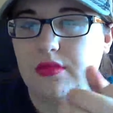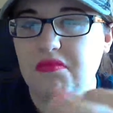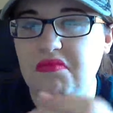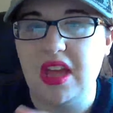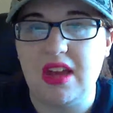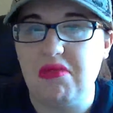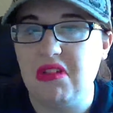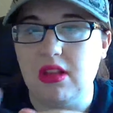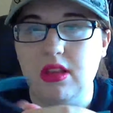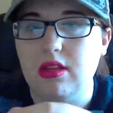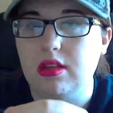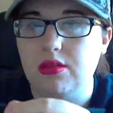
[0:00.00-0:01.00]

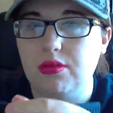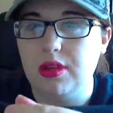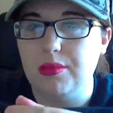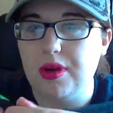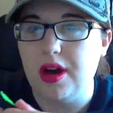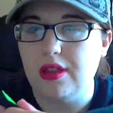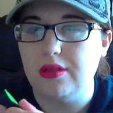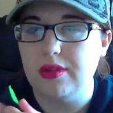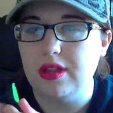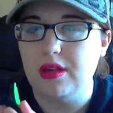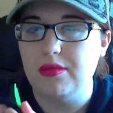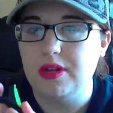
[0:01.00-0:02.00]
It didn't really bother
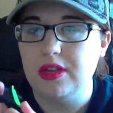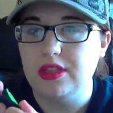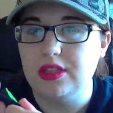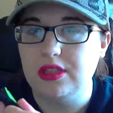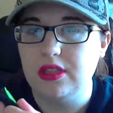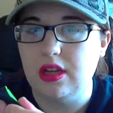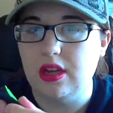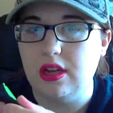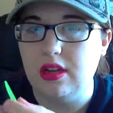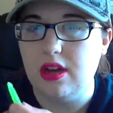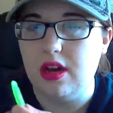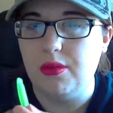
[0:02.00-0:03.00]
me that much,
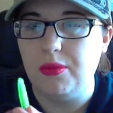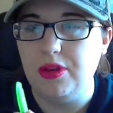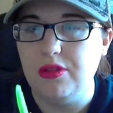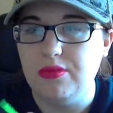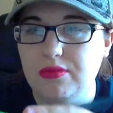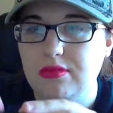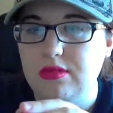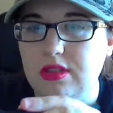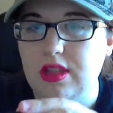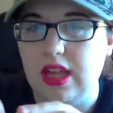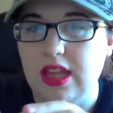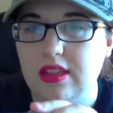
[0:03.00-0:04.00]
and when you
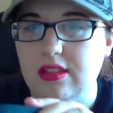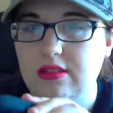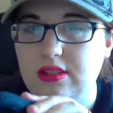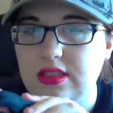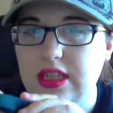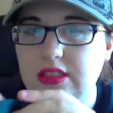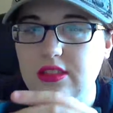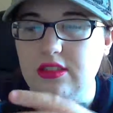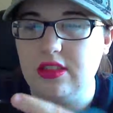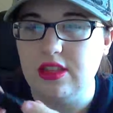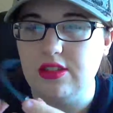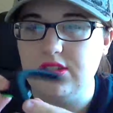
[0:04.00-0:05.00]
like the little sensor
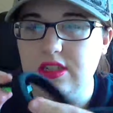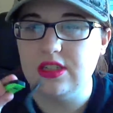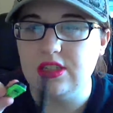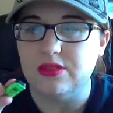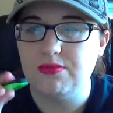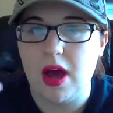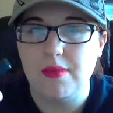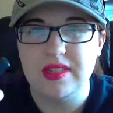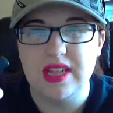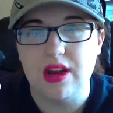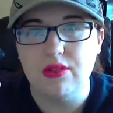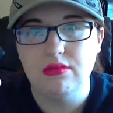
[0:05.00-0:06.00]
thing, it just pops
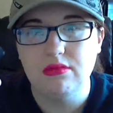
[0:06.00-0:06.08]
out.